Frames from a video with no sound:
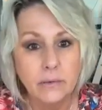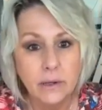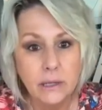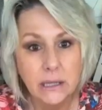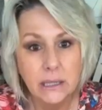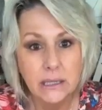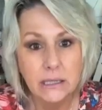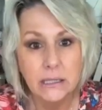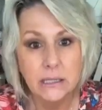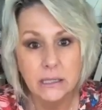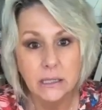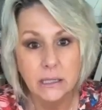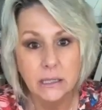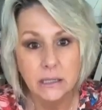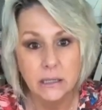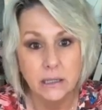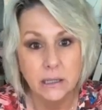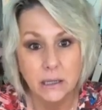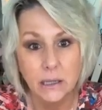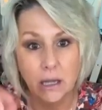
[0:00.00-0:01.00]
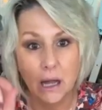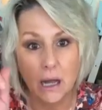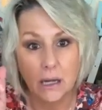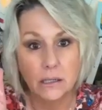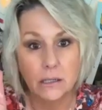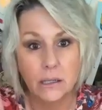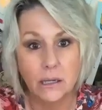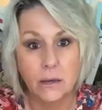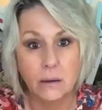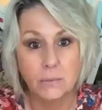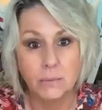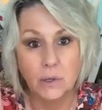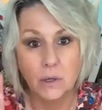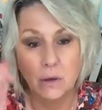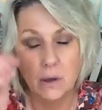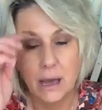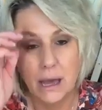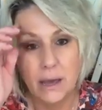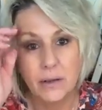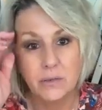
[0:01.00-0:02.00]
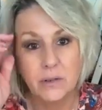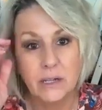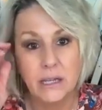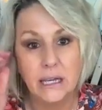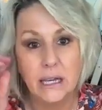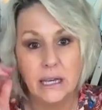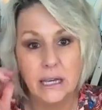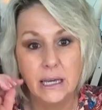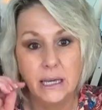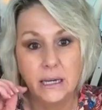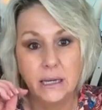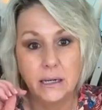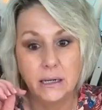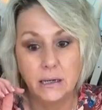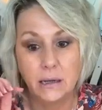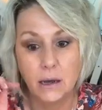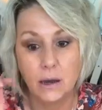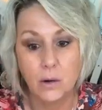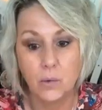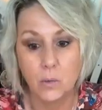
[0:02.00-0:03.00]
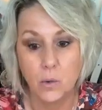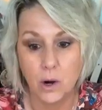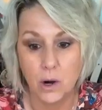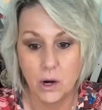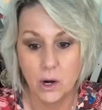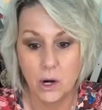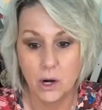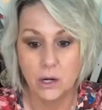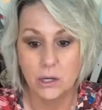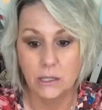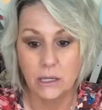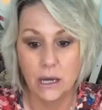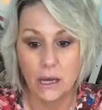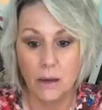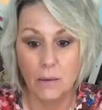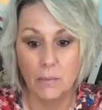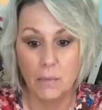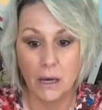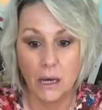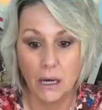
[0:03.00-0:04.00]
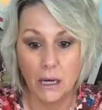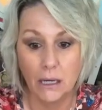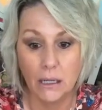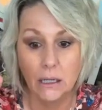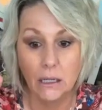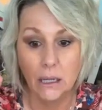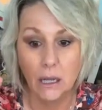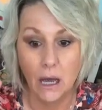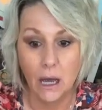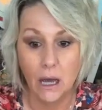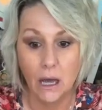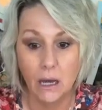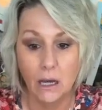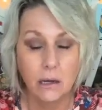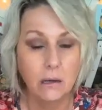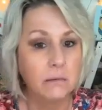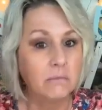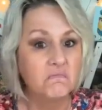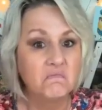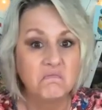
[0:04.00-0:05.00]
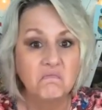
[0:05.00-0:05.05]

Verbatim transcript: everything's locked up. You have to get a worker to come unlock